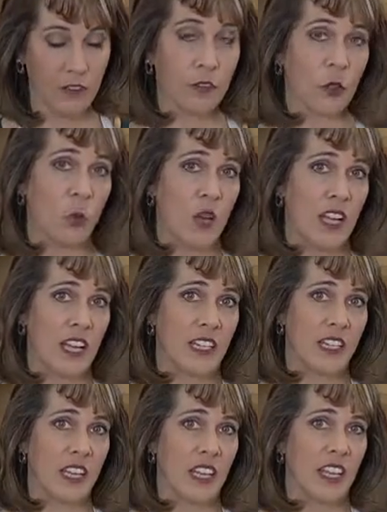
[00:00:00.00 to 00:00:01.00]
For
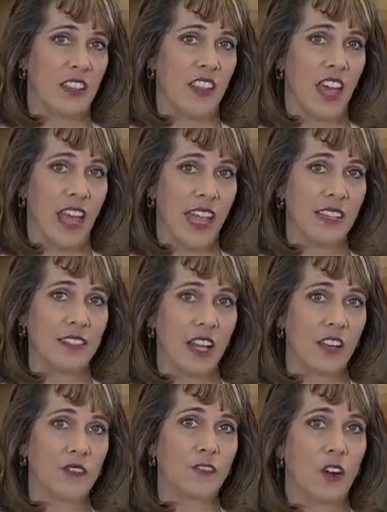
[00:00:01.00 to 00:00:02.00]
one, the eggs
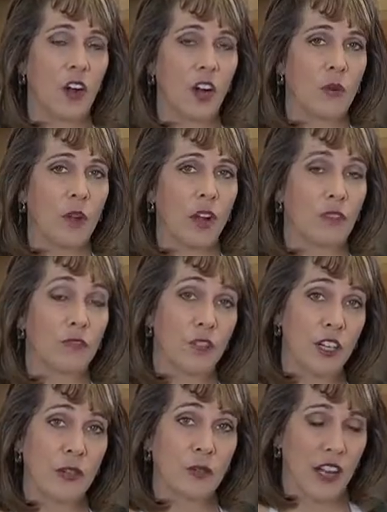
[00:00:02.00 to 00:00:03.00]
on a farm are
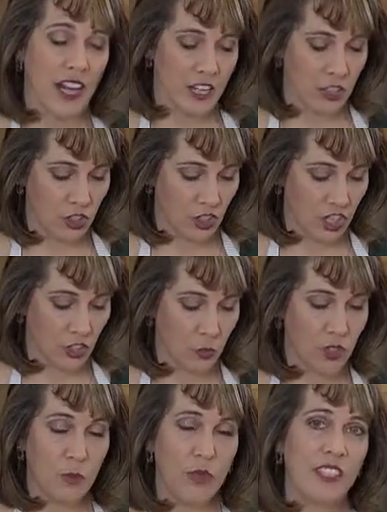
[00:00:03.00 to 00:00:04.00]
free range,
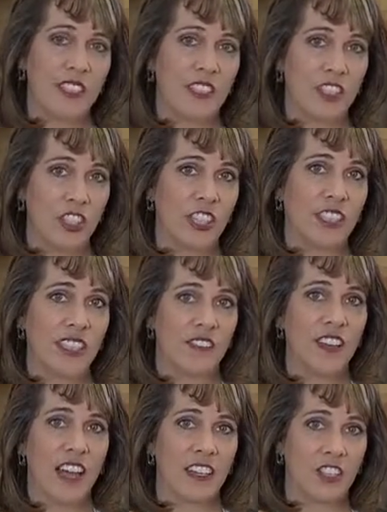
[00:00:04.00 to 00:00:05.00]
which means that the chickens
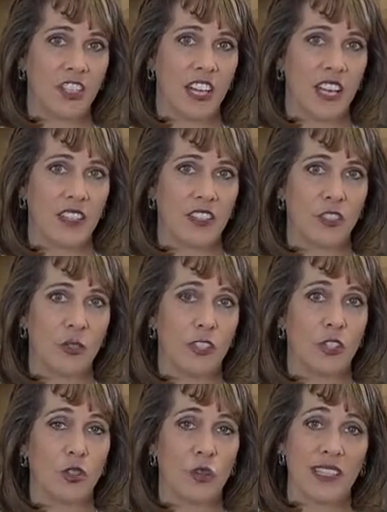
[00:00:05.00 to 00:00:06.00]
have had a chance to
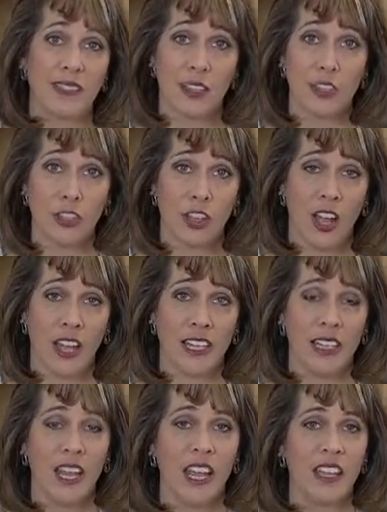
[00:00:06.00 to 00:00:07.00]
enjoy
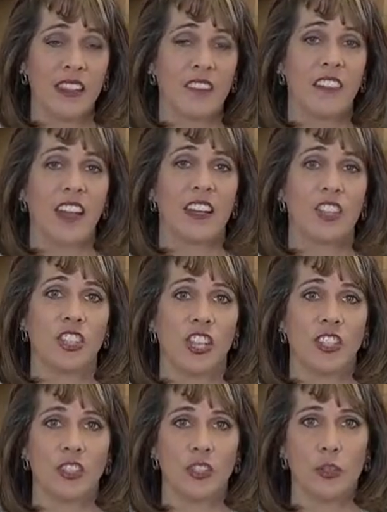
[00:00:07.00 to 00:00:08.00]
sunshine, they've had a
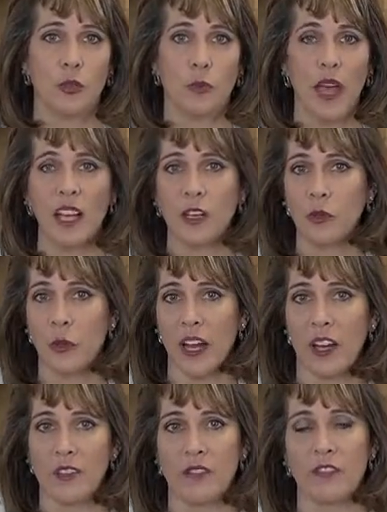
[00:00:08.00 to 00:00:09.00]
chance to peck
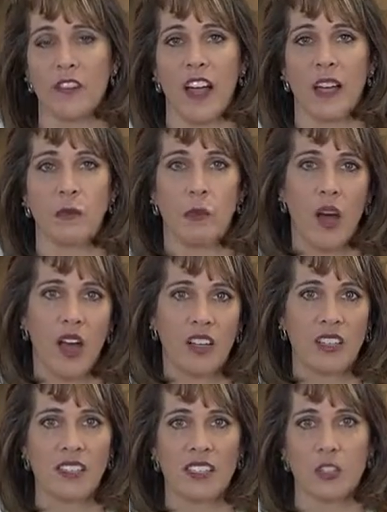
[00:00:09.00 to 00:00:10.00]
around and find
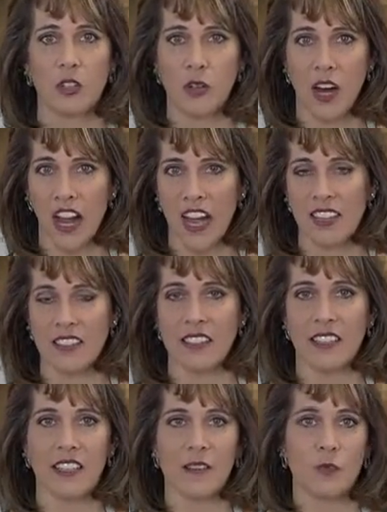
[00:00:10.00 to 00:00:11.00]
bugs and
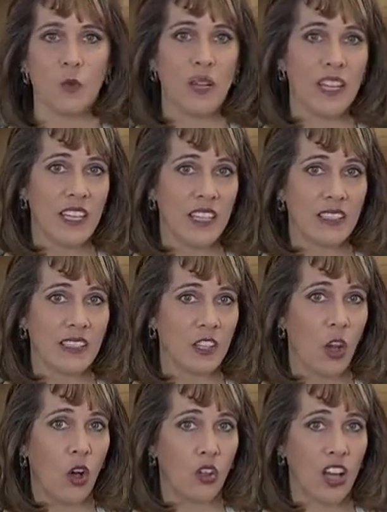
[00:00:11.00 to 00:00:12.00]
grass and weeds
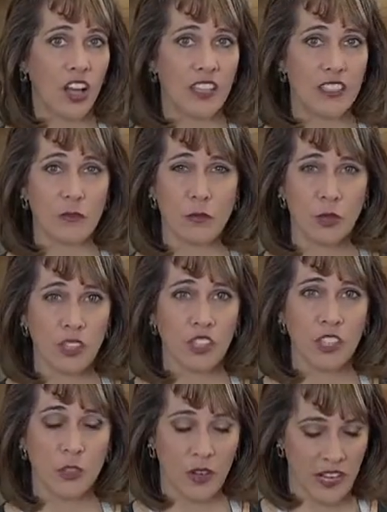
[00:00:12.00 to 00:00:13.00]
and all kinds of
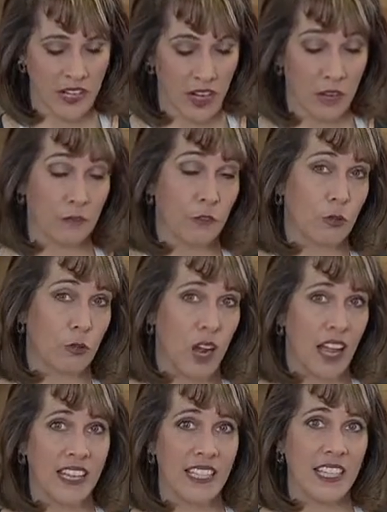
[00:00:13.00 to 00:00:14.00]
really great
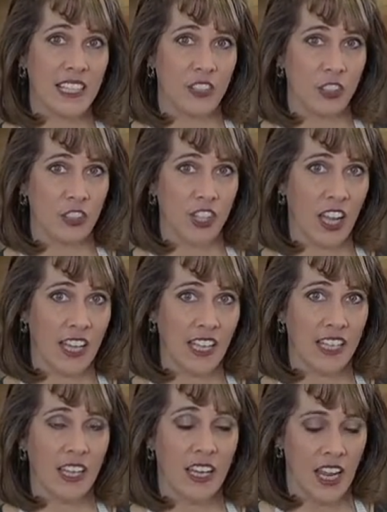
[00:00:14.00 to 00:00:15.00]
variety in their
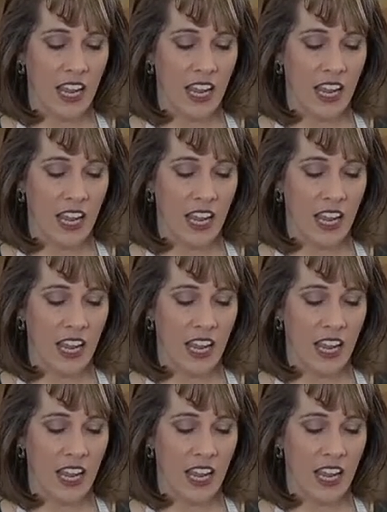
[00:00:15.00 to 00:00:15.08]
diet.